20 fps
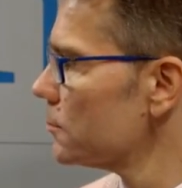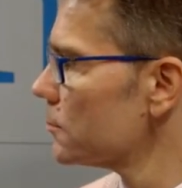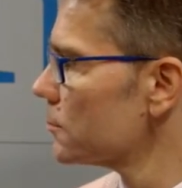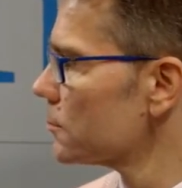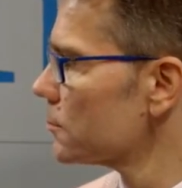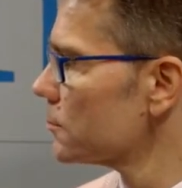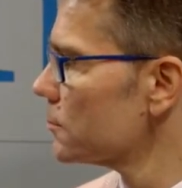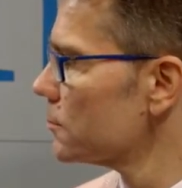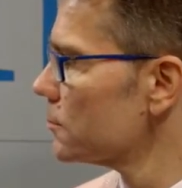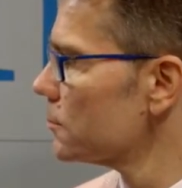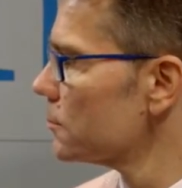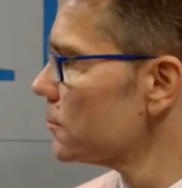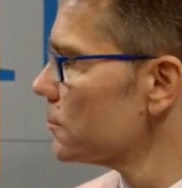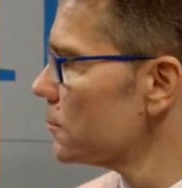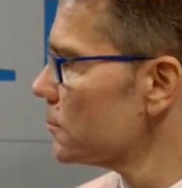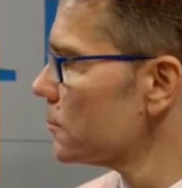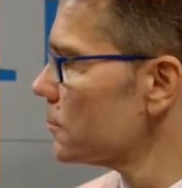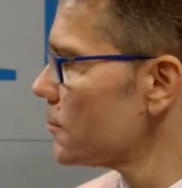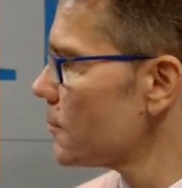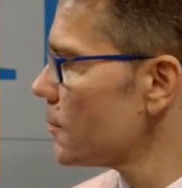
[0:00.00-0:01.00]

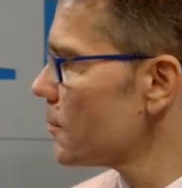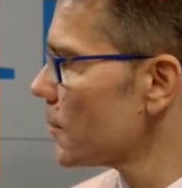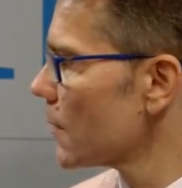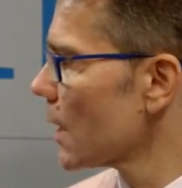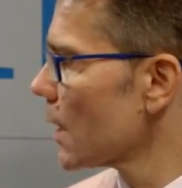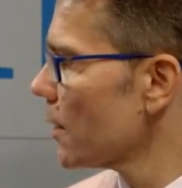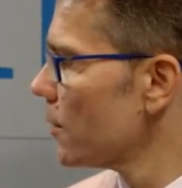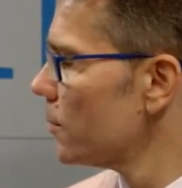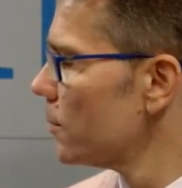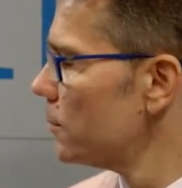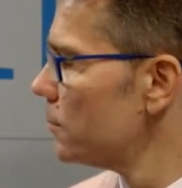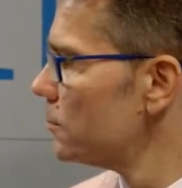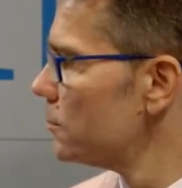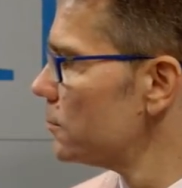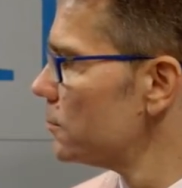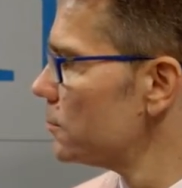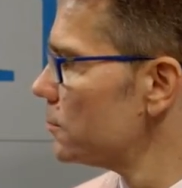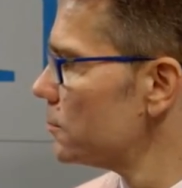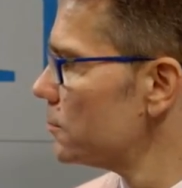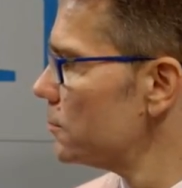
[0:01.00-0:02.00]

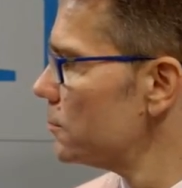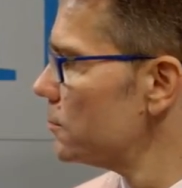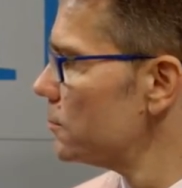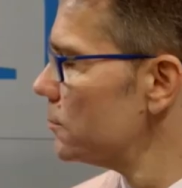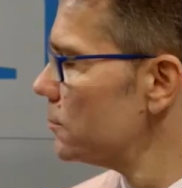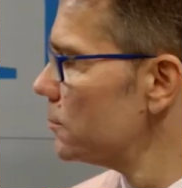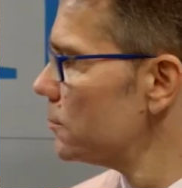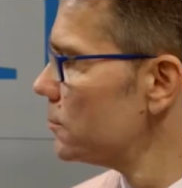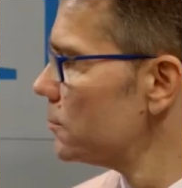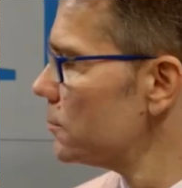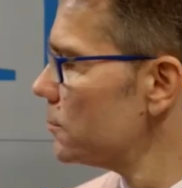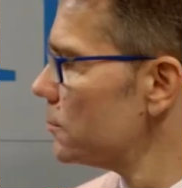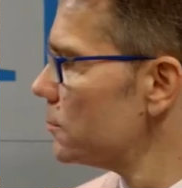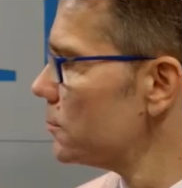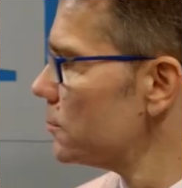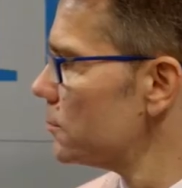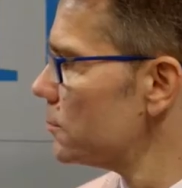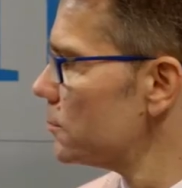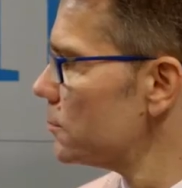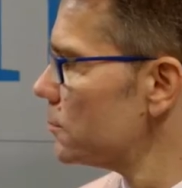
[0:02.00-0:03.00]

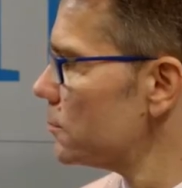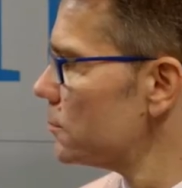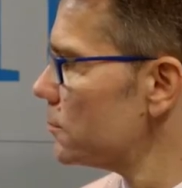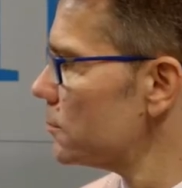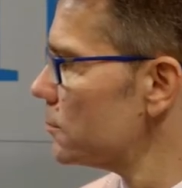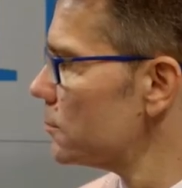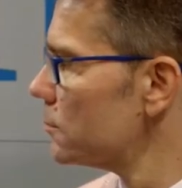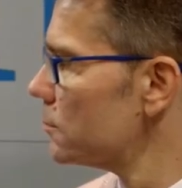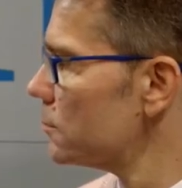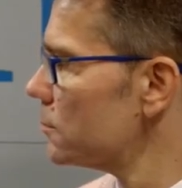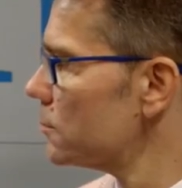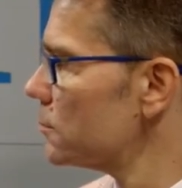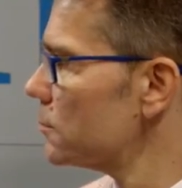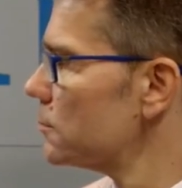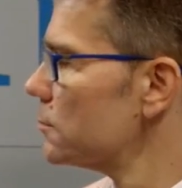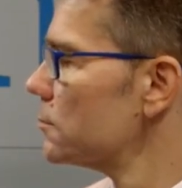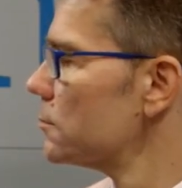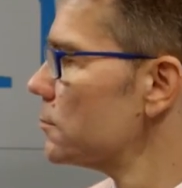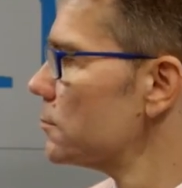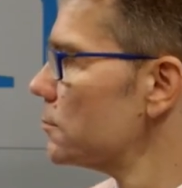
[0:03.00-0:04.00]

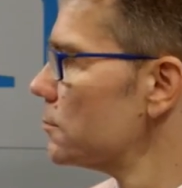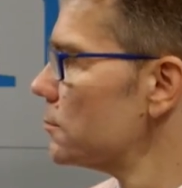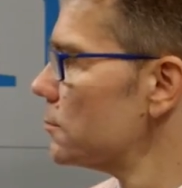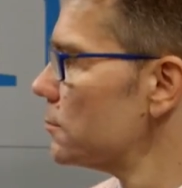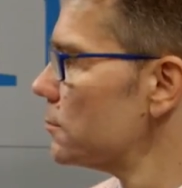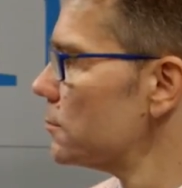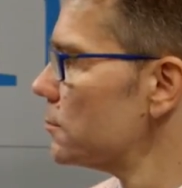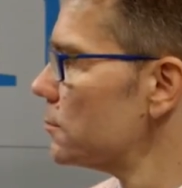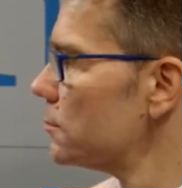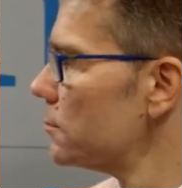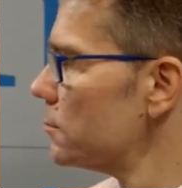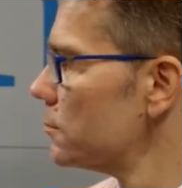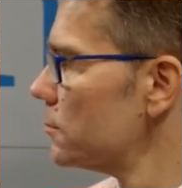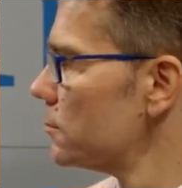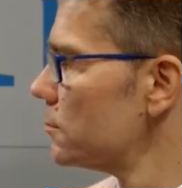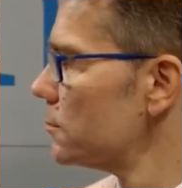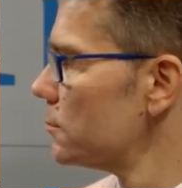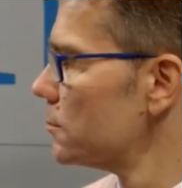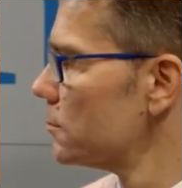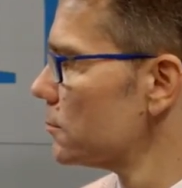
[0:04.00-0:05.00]

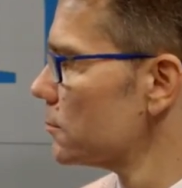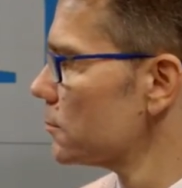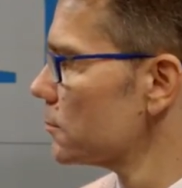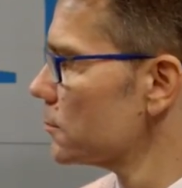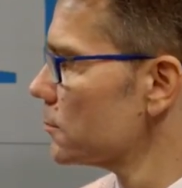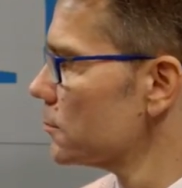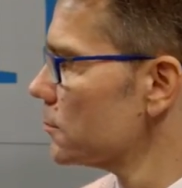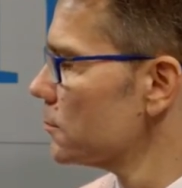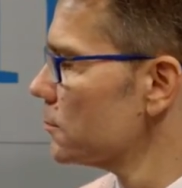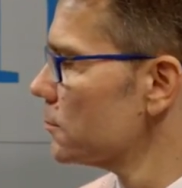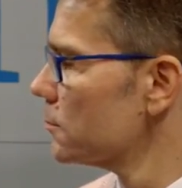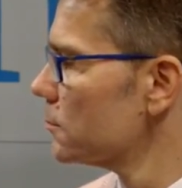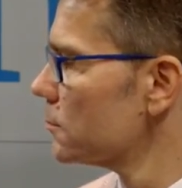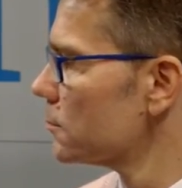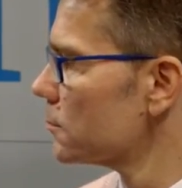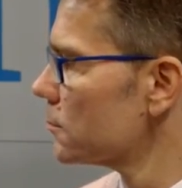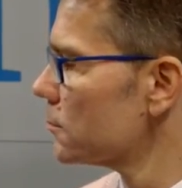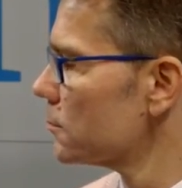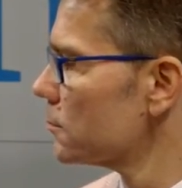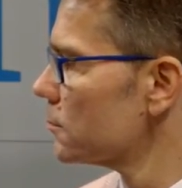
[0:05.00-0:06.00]

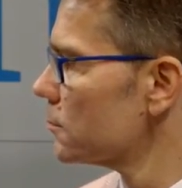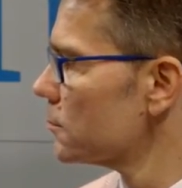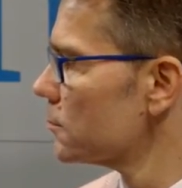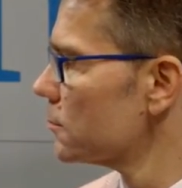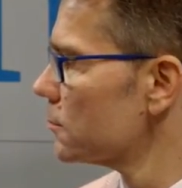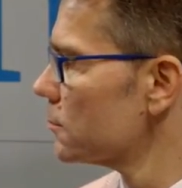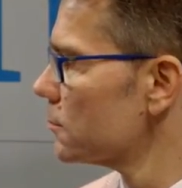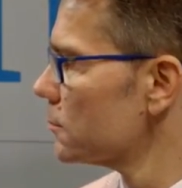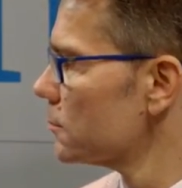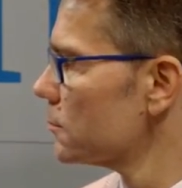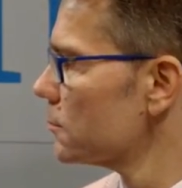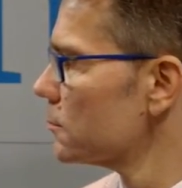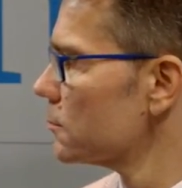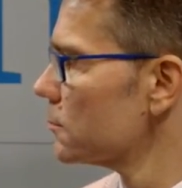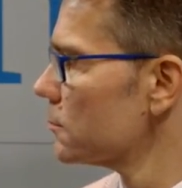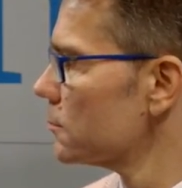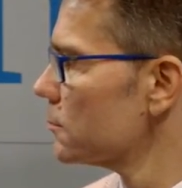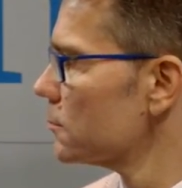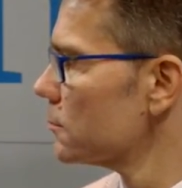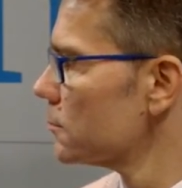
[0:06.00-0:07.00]

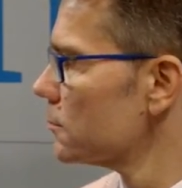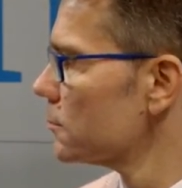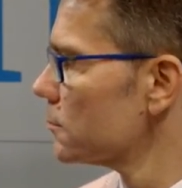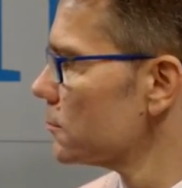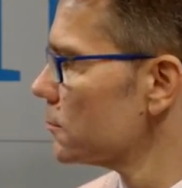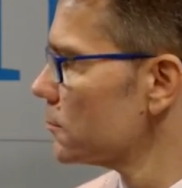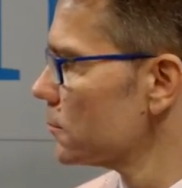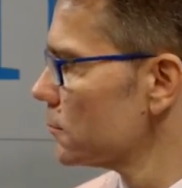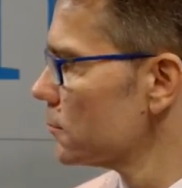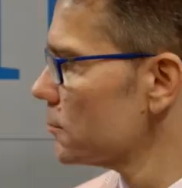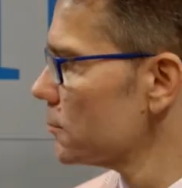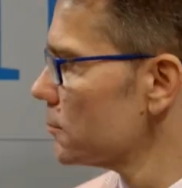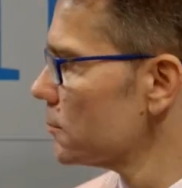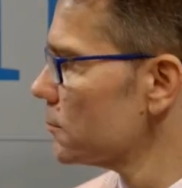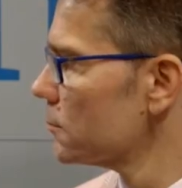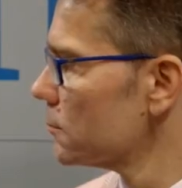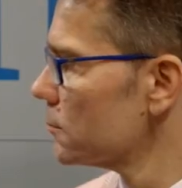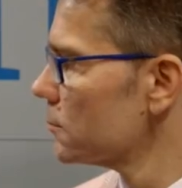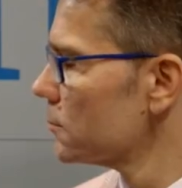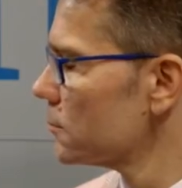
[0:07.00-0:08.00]
(silent)